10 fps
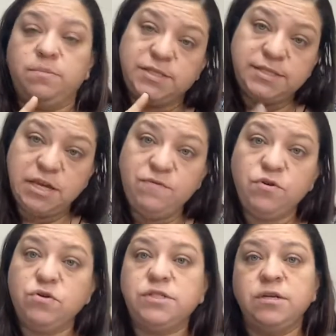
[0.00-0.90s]

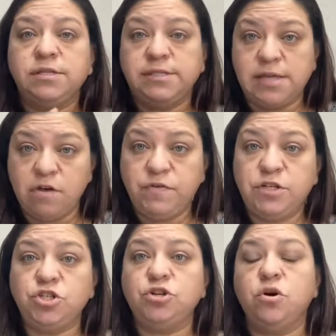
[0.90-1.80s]
Savers,
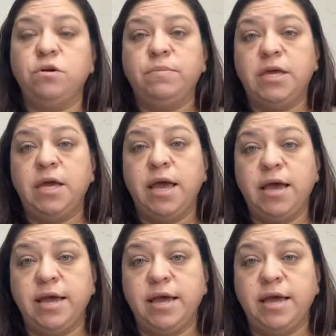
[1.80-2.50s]
Salvation Army,